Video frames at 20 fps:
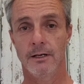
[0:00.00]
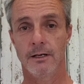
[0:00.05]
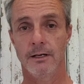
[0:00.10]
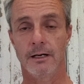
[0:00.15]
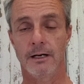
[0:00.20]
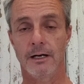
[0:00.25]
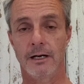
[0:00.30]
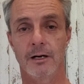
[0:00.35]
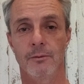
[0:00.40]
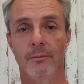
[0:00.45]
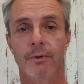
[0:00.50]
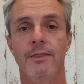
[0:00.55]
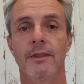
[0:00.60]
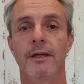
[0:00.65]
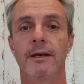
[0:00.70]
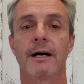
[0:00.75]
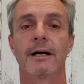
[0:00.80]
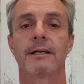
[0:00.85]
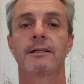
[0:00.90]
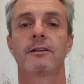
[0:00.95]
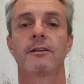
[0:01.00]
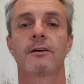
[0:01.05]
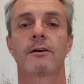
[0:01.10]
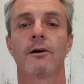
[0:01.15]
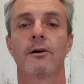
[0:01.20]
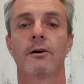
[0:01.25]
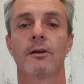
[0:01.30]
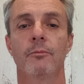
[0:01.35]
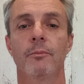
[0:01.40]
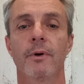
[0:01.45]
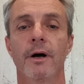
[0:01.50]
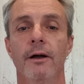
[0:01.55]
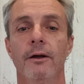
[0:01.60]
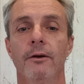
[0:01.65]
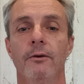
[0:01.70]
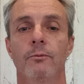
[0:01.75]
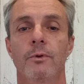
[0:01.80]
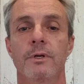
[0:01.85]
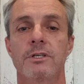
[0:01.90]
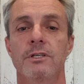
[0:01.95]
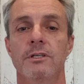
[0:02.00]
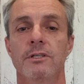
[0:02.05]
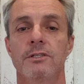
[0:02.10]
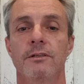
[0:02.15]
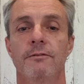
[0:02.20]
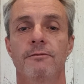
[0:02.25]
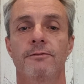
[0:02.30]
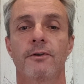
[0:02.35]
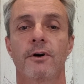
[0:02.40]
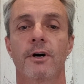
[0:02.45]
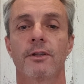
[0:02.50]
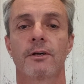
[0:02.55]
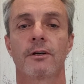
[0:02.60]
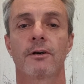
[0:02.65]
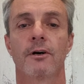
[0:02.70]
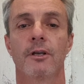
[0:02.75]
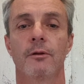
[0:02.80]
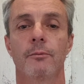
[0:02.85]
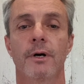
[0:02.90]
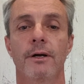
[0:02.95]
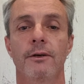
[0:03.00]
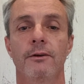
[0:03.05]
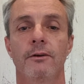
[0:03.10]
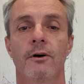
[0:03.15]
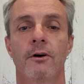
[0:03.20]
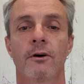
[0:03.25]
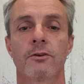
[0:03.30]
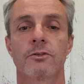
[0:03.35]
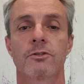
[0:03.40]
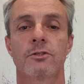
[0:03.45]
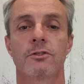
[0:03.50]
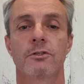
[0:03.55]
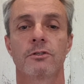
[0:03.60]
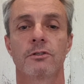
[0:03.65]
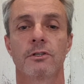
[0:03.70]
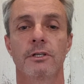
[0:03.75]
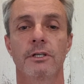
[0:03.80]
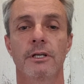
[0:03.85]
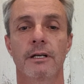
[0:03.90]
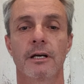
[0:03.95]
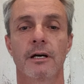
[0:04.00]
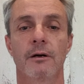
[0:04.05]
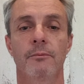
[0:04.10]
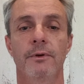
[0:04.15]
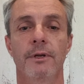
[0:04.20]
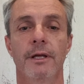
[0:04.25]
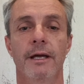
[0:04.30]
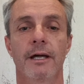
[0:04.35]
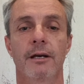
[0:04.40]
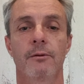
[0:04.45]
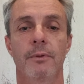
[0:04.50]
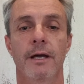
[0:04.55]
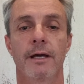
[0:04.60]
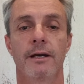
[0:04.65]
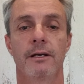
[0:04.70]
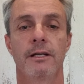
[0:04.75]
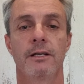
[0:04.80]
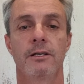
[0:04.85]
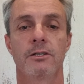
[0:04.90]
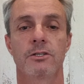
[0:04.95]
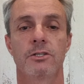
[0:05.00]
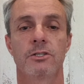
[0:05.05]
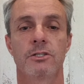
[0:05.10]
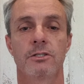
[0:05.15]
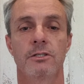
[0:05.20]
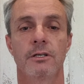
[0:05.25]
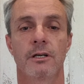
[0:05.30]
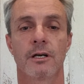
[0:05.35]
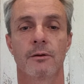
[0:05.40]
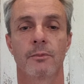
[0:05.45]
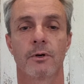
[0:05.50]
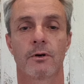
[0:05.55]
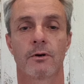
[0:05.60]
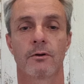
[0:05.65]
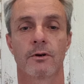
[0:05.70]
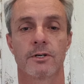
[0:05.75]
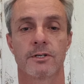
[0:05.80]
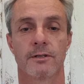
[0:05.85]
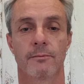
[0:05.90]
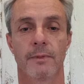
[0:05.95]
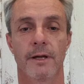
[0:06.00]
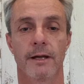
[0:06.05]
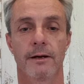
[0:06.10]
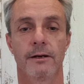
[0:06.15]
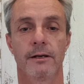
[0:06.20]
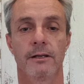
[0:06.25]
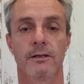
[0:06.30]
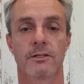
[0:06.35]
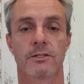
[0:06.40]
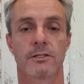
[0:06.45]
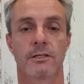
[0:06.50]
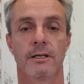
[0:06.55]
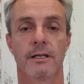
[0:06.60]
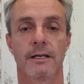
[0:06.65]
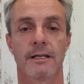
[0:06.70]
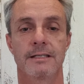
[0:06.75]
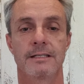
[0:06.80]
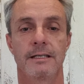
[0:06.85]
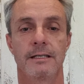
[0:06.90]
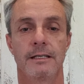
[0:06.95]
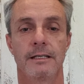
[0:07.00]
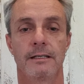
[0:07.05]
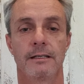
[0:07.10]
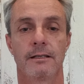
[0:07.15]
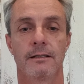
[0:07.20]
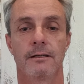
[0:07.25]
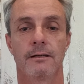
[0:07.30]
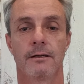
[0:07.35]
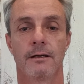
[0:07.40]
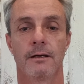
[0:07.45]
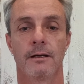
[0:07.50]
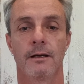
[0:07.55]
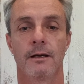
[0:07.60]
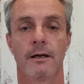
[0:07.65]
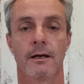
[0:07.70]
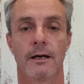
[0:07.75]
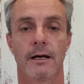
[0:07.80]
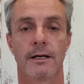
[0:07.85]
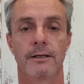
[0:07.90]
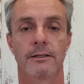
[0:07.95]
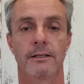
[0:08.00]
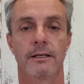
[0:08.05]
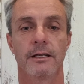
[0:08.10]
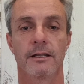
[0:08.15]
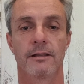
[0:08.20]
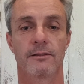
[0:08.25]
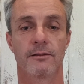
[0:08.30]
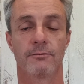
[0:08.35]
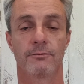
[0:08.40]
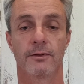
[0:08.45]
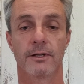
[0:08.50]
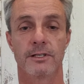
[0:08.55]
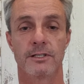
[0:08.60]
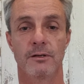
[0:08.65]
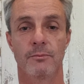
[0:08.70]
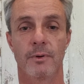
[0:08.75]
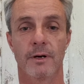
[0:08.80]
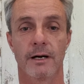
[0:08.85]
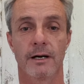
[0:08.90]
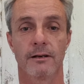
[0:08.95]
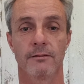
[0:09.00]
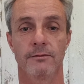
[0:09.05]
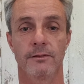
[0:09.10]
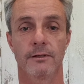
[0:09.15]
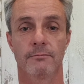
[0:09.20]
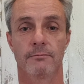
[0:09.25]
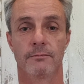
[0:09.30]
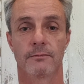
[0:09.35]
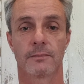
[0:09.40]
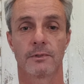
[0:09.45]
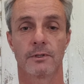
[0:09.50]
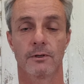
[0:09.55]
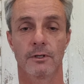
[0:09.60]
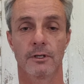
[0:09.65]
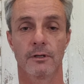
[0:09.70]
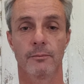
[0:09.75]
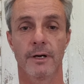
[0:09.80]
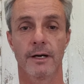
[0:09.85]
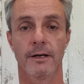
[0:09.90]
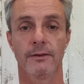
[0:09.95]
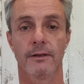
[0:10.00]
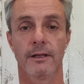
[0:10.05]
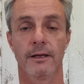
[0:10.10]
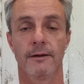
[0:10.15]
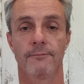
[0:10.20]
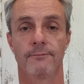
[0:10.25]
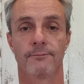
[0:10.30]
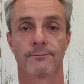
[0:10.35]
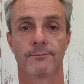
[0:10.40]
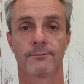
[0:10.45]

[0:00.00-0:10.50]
And then under the collarbone, which is, you find the collarbone notch and you come down about 1 inch, you come across about 1 inch, and it's in underneath the fleshy part of your collarbone there.